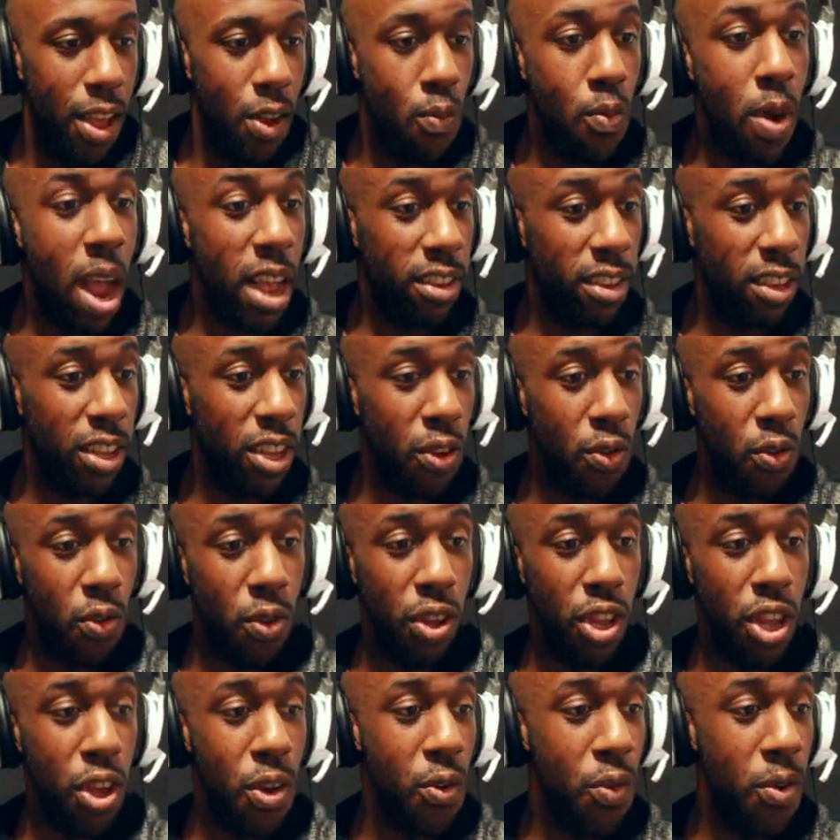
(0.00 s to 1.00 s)
Rescue
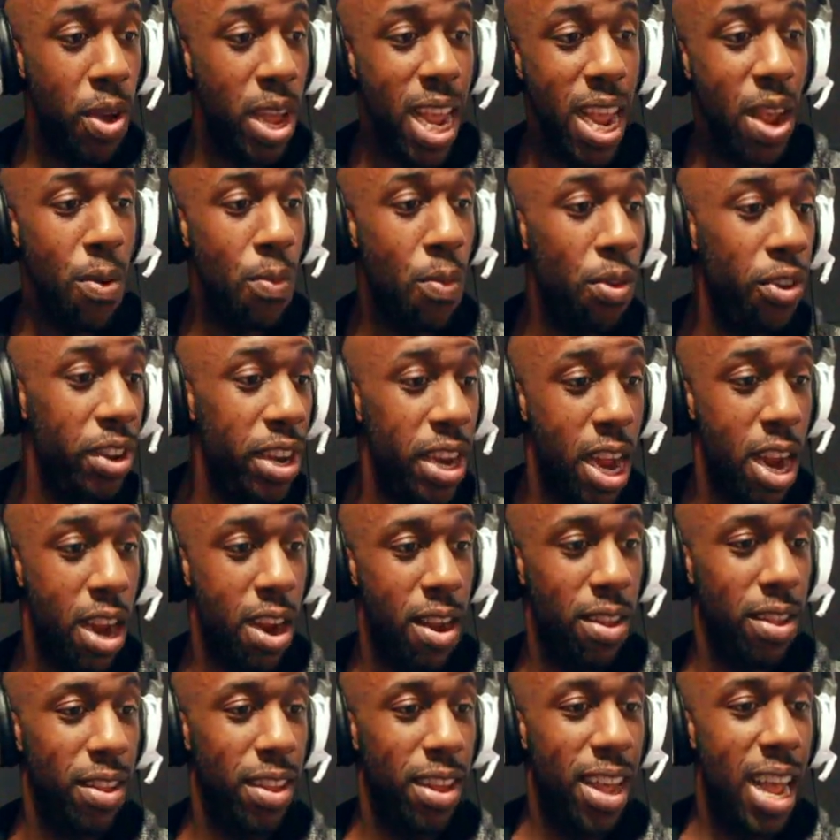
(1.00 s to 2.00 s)
you, he would do.
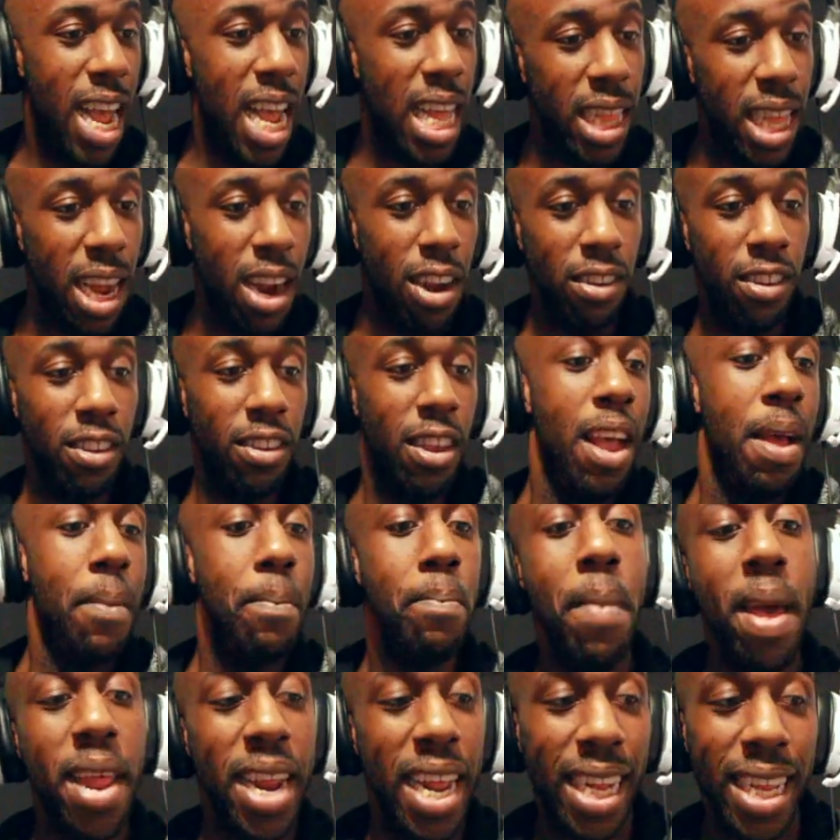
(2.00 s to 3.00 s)
There's
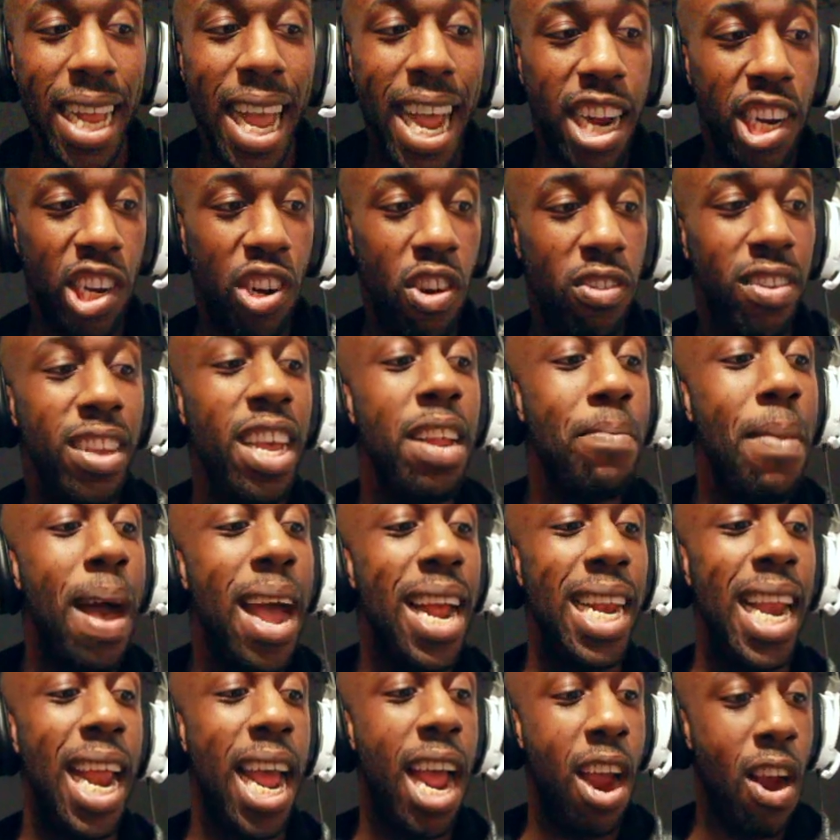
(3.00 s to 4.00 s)
many dangers in my
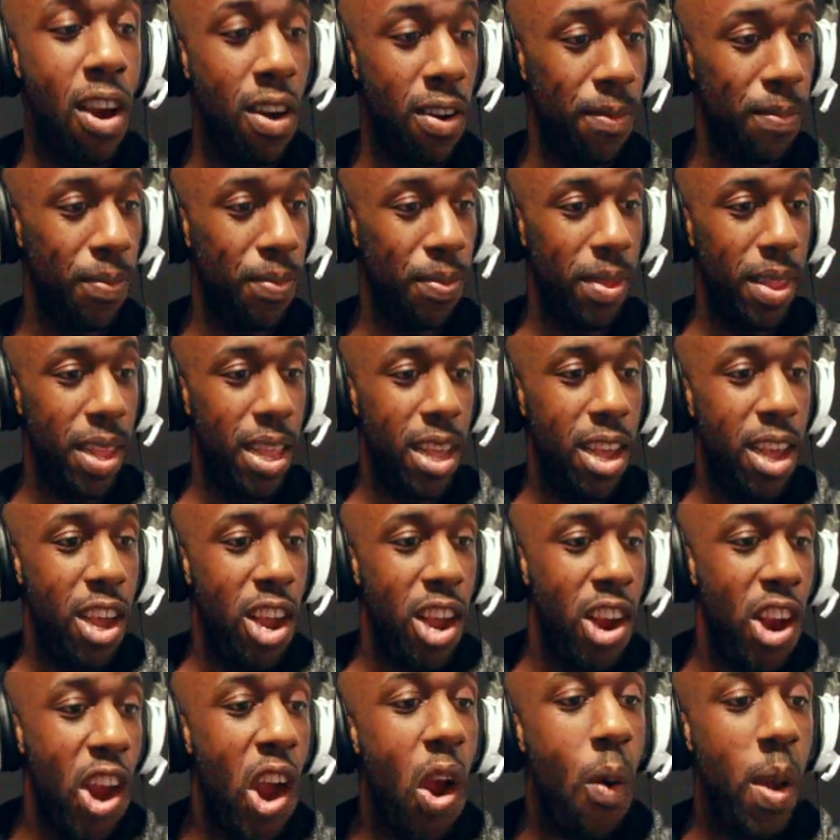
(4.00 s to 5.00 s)
hair.
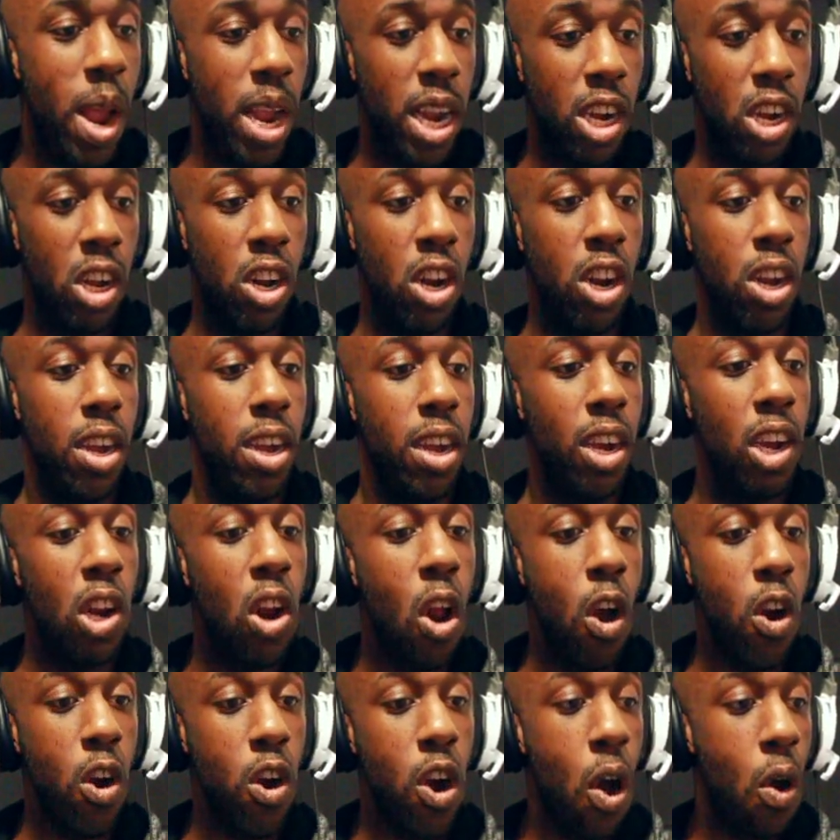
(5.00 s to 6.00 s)
Hurry,
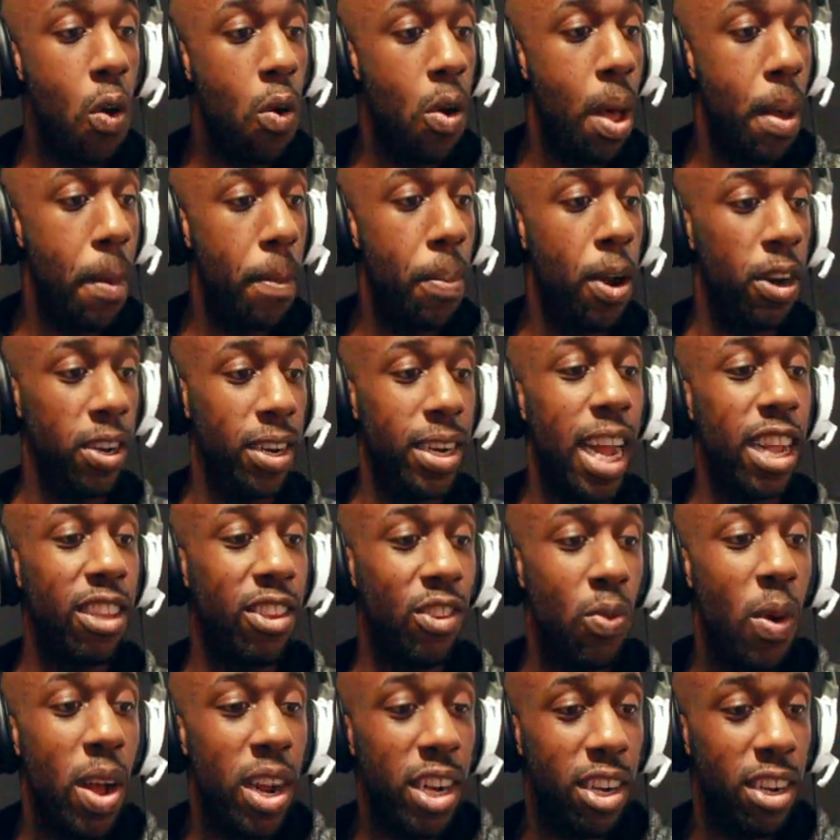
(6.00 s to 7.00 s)
Klungo, push that
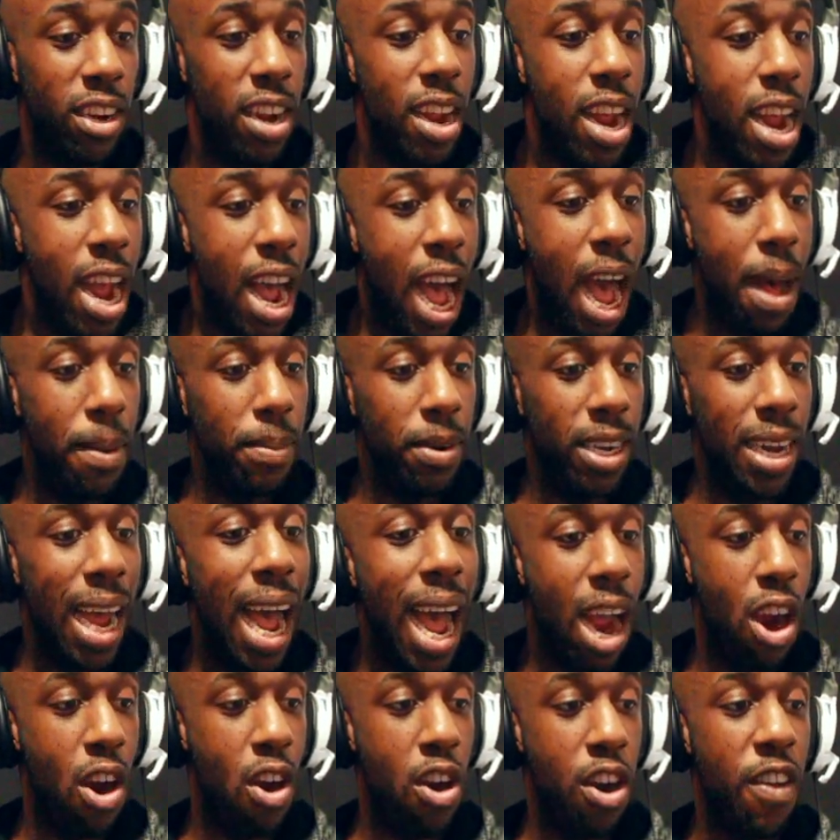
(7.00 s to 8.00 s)
switch. I'm
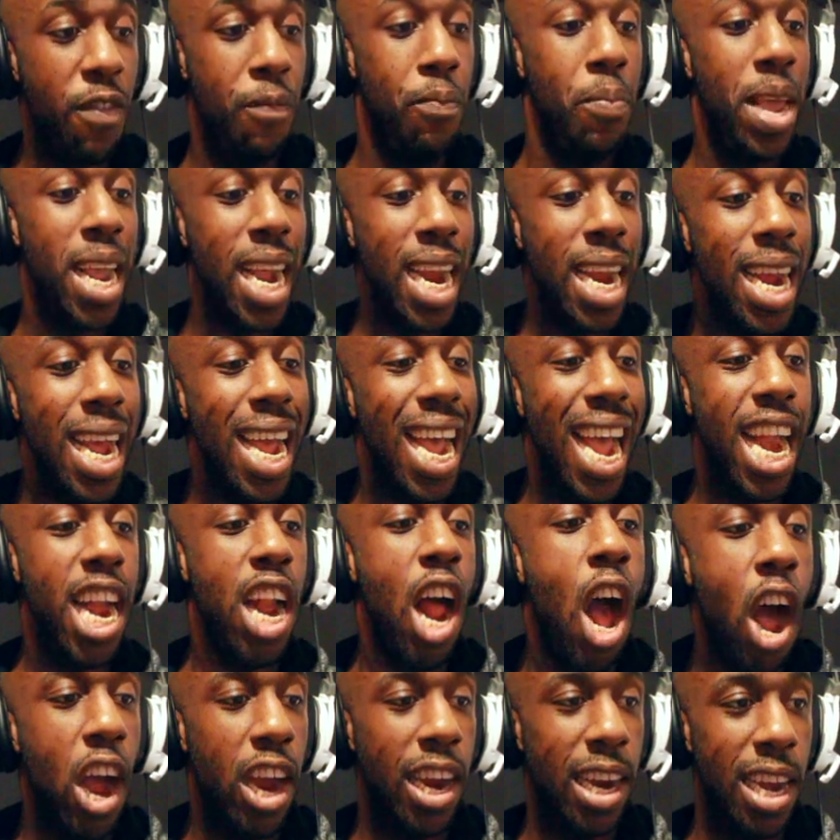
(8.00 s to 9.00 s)
tired of being an
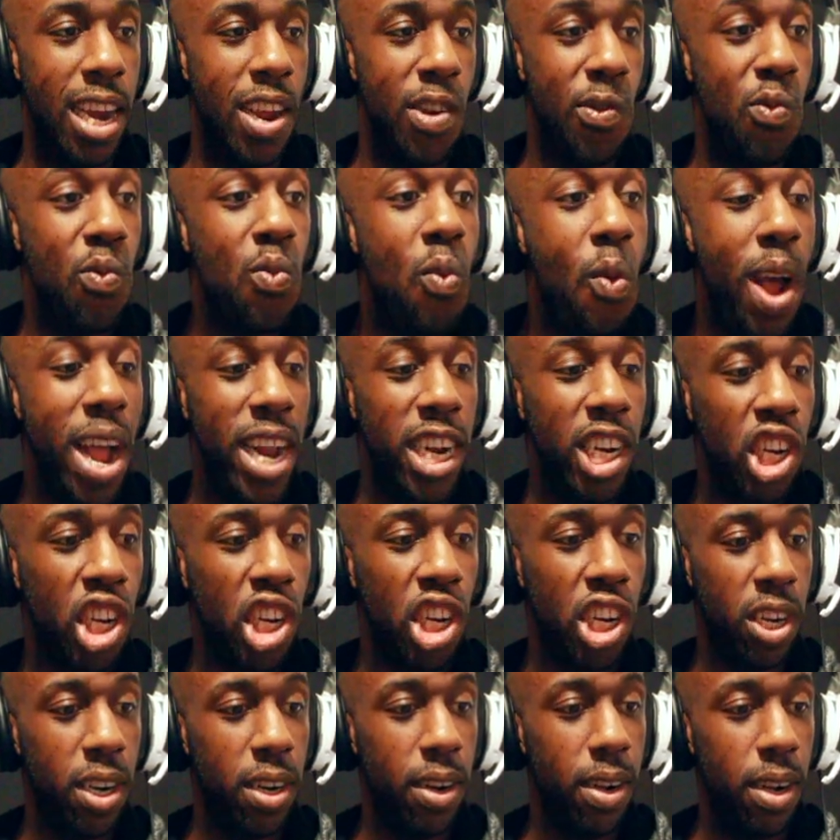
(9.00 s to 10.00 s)
ugly
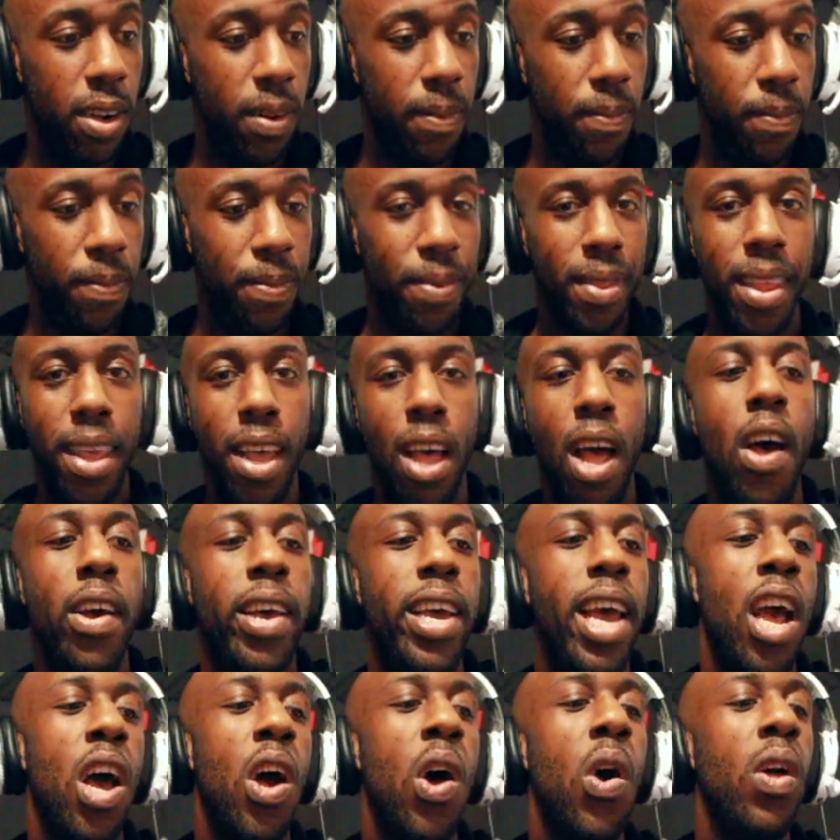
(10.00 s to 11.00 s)
witch.
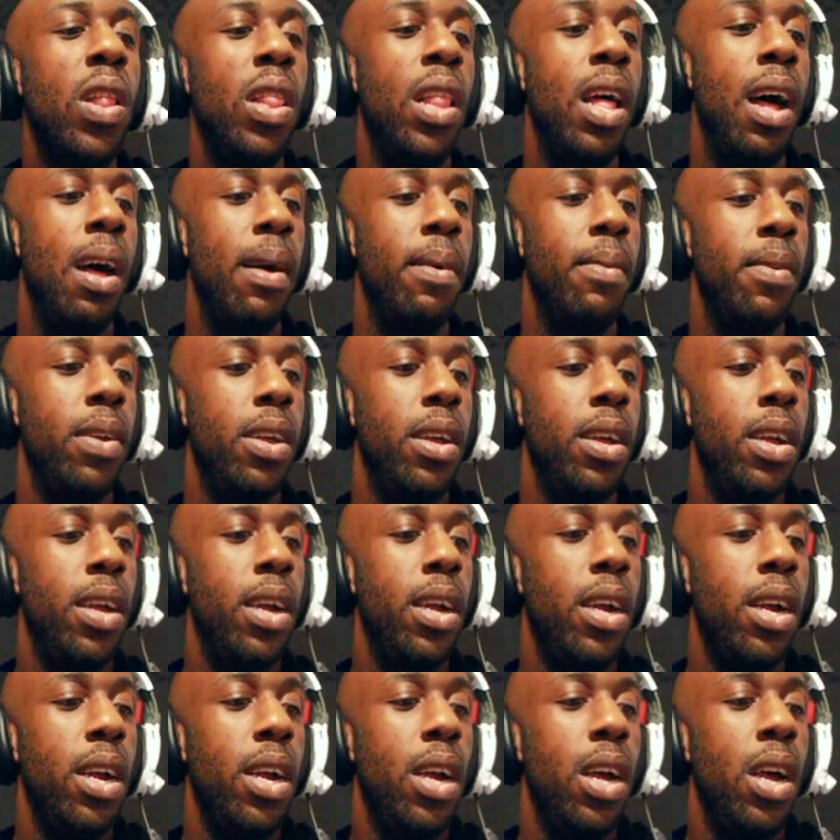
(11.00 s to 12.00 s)
Okay, hold up.
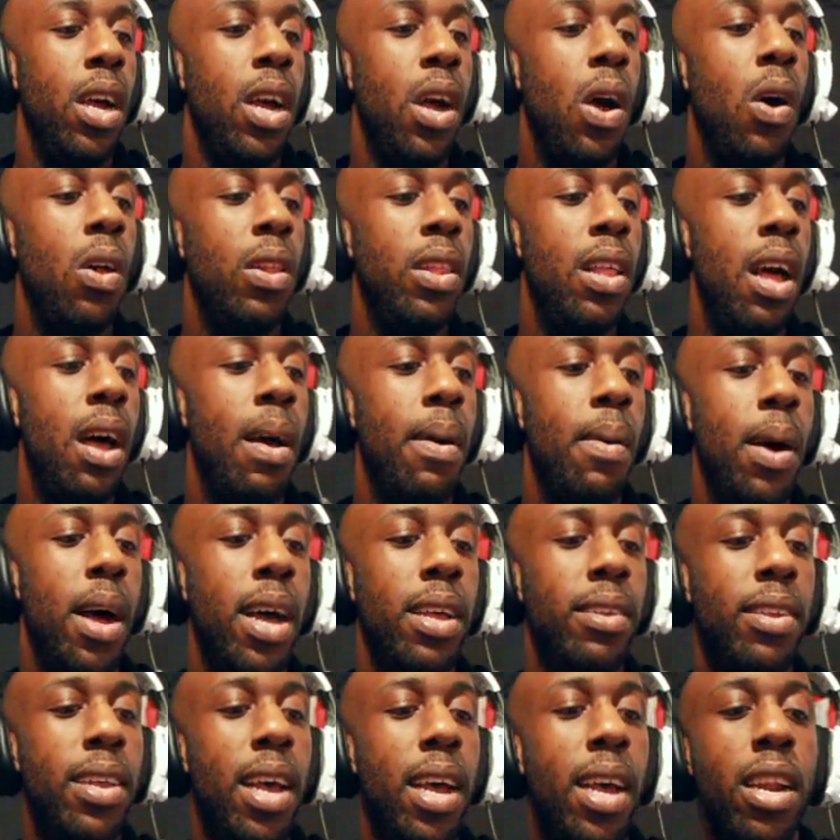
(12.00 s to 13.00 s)
Hold up.
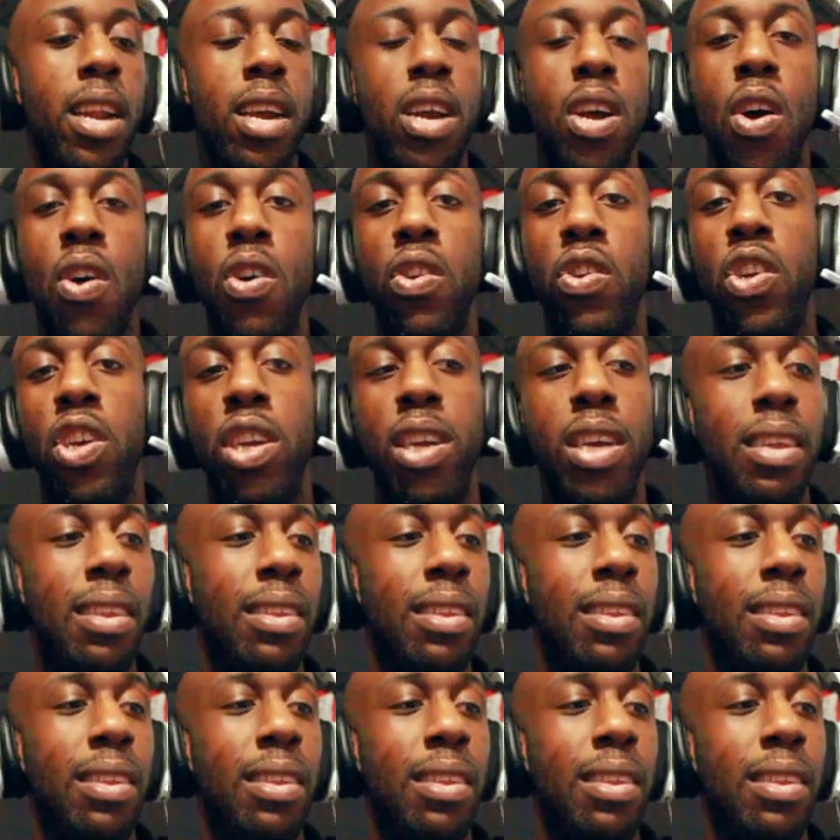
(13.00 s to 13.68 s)
A second ago, she